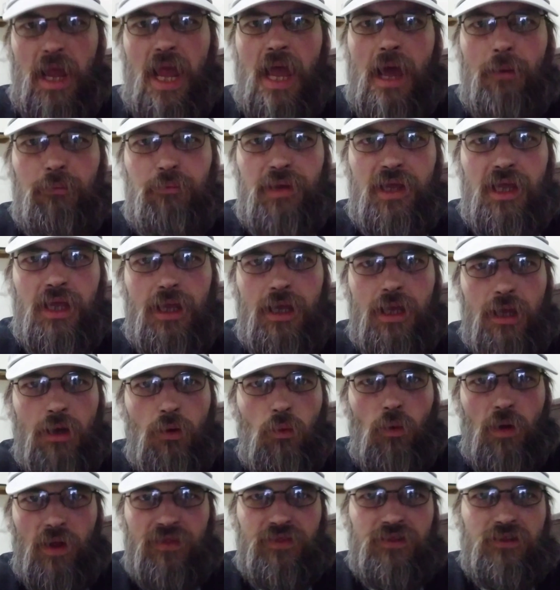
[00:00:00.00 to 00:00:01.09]
happy
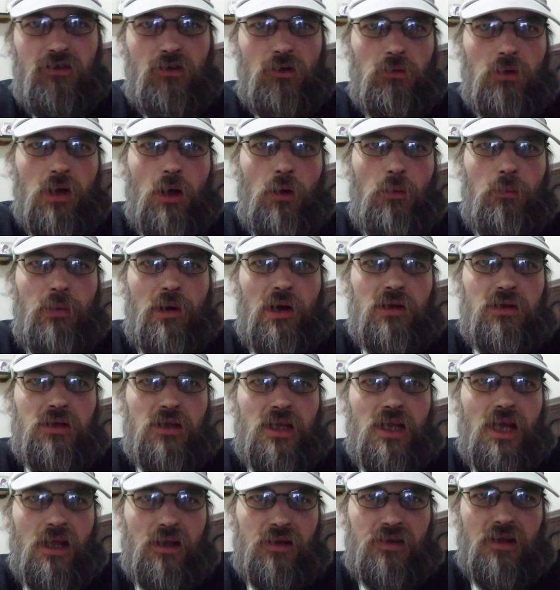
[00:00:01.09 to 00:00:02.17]
with Terrell
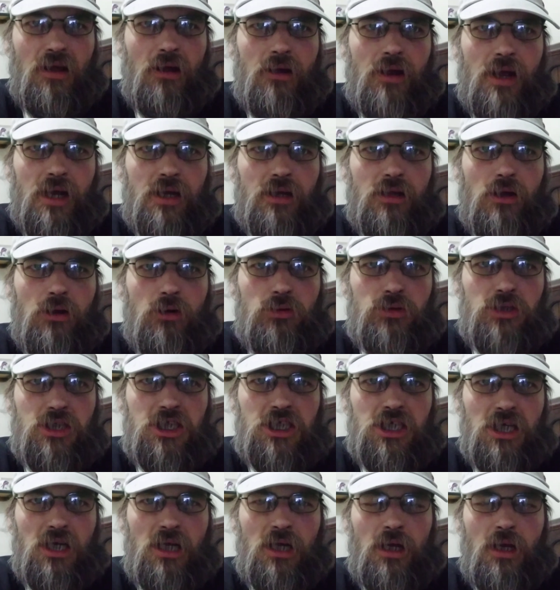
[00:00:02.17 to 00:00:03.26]
Buckley as our head
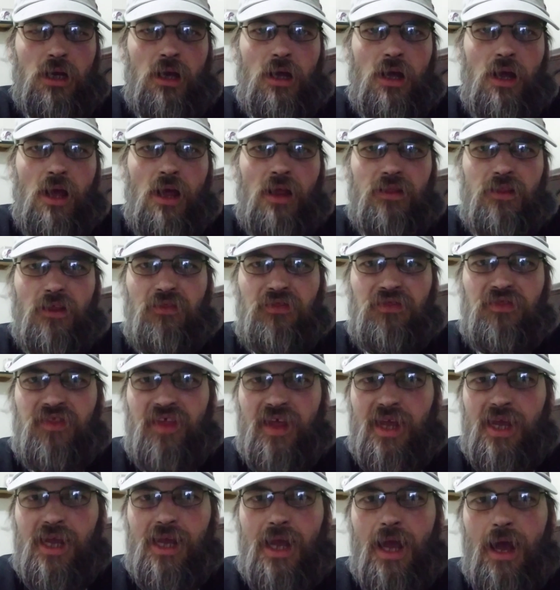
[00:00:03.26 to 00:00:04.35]
coach. The
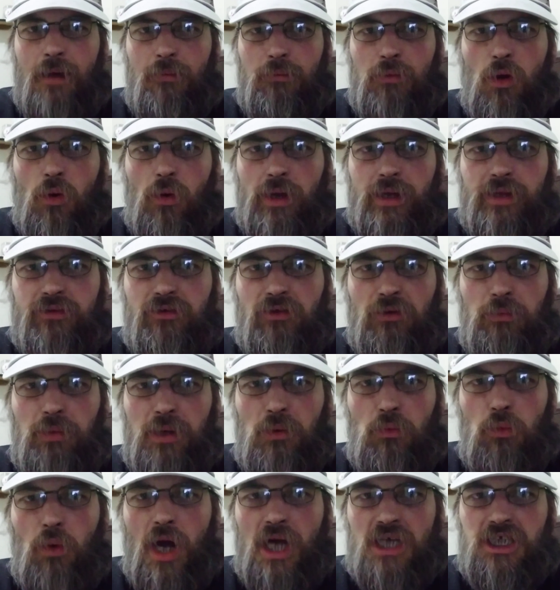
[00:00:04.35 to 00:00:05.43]
thing I'm going to be
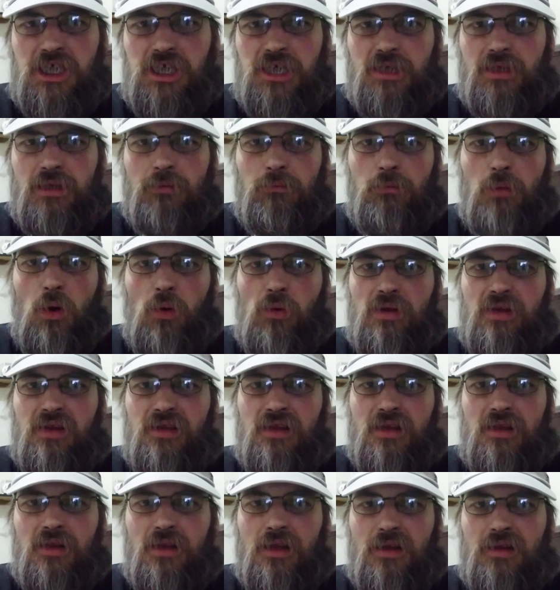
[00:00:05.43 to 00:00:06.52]
watching the most
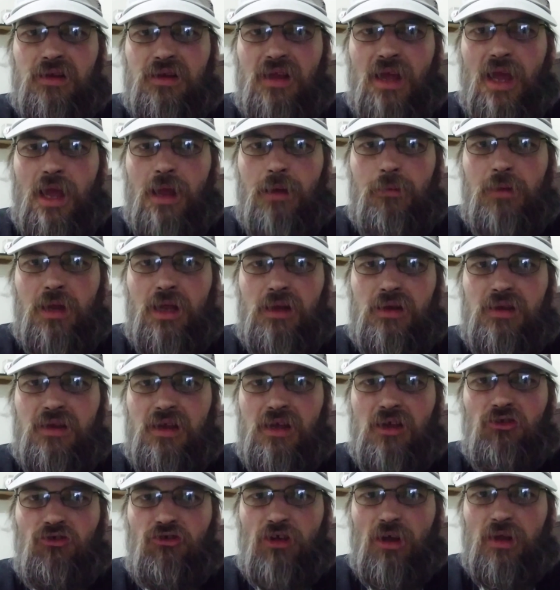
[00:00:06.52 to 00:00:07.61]
in this game is the
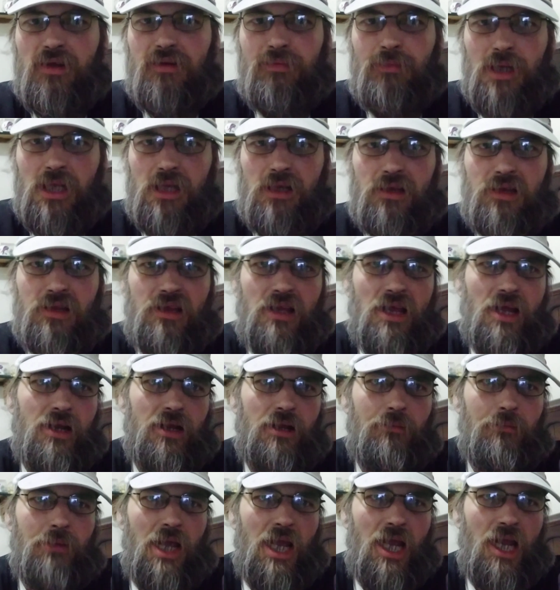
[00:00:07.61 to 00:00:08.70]
adjustments that
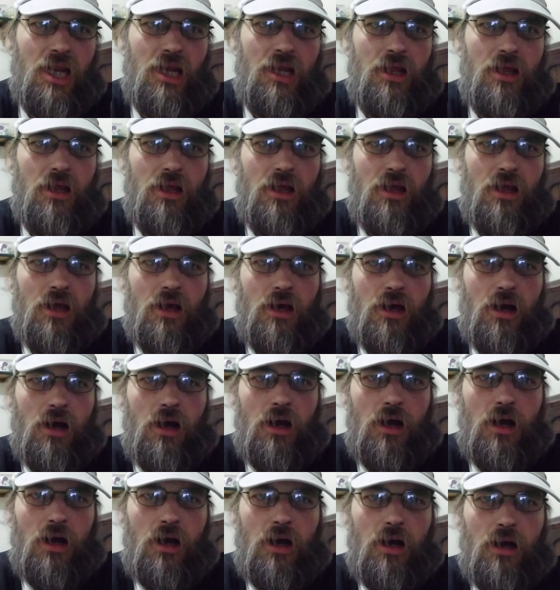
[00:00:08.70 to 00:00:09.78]
are made.
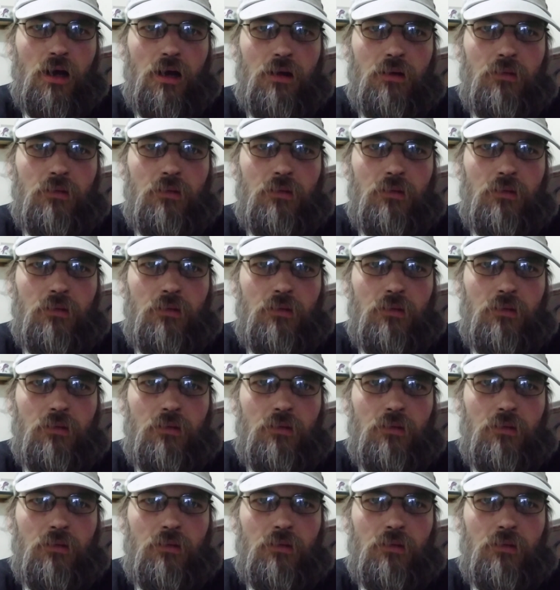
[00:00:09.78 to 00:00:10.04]
Uh,